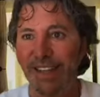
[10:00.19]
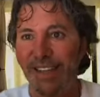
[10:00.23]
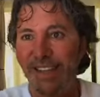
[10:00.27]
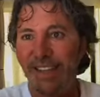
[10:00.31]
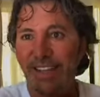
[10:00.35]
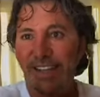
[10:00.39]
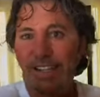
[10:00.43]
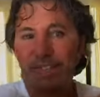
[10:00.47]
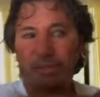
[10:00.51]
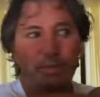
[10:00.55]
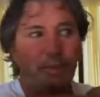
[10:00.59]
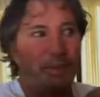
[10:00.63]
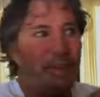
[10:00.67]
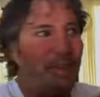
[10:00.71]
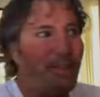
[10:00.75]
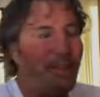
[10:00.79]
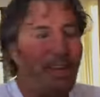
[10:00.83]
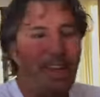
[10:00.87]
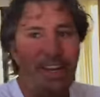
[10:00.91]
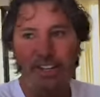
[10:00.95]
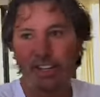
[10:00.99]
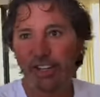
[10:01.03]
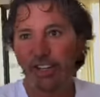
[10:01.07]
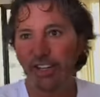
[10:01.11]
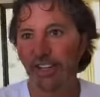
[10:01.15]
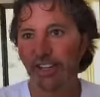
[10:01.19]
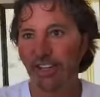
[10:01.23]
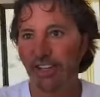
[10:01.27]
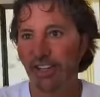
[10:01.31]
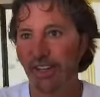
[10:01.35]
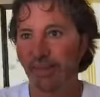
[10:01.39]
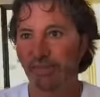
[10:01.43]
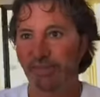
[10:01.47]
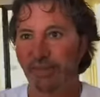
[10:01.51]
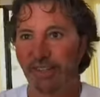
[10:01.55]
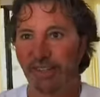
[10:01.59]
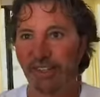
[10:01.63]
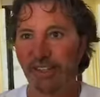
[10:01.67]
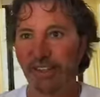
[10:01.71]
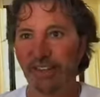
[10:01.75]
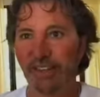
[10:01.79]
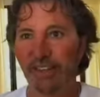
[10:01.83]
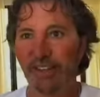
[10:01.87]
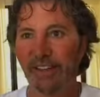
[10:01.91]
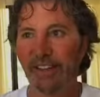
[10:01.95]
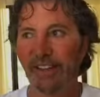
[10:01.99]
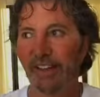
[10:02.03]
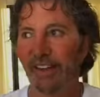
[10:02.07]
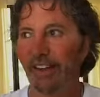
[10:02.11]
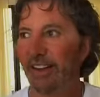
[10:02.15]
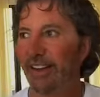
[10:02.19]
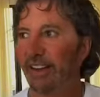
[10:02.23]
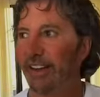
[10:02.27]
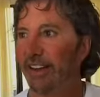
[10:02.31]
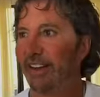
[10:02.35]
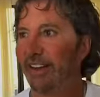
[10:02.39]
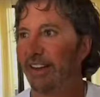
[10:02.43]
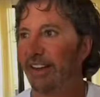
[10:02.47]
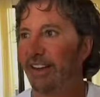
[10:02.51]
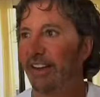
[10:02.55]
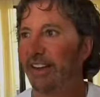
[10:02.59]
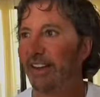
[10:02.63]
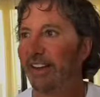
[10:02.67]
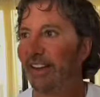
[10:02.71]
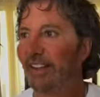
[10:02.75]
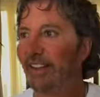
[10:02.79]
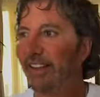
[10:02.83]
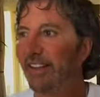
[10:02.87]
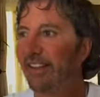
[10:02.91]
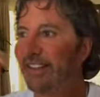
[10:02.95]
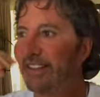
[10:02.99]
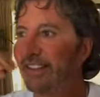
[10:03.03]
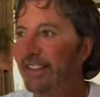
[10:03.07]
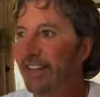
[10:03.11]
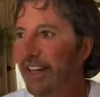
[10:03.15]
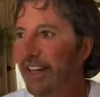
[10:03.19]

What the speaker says: These relationships, these